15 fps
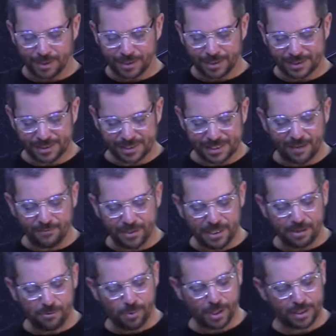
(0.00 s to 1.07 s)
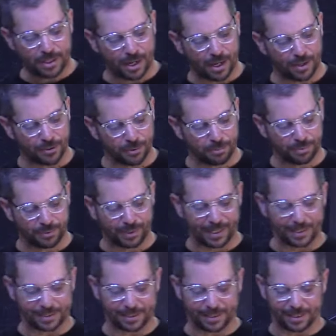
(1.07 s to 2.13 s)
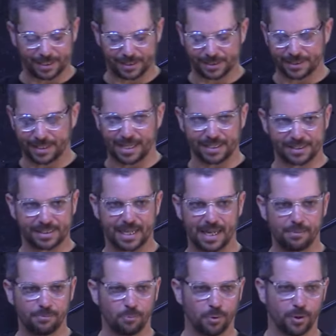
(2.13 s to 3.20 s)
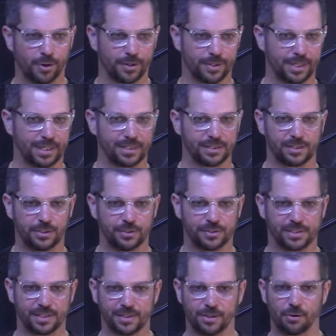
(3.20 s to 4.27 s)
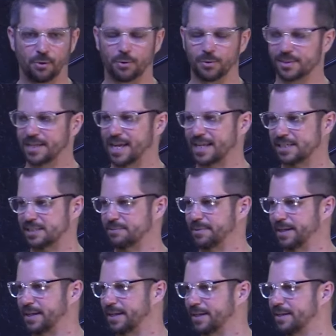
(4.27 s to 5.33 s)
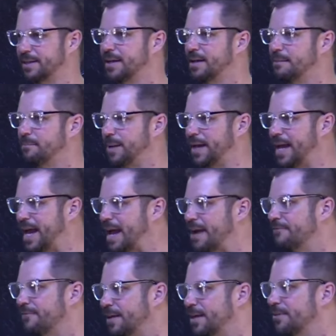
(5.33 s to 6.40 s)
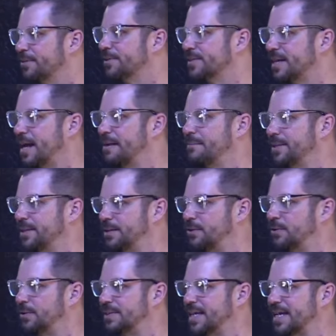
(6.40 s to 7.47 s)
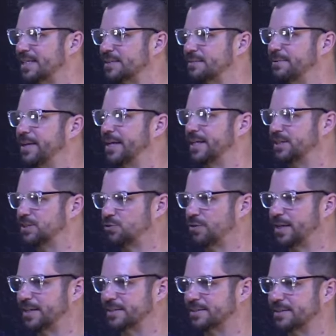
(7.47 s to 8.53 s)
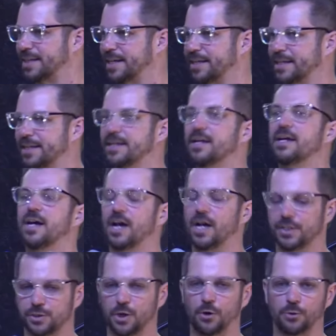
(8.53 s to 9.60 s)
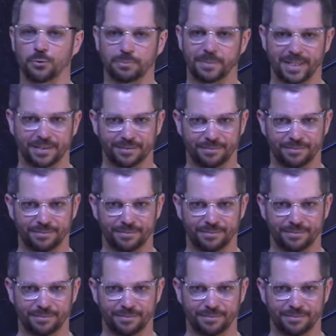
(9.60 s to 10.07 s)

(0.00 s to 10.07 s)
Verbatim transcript: seventy-one other places that same word is used in the Old Testament. But every other time in the Old Testament, it's translated atonement.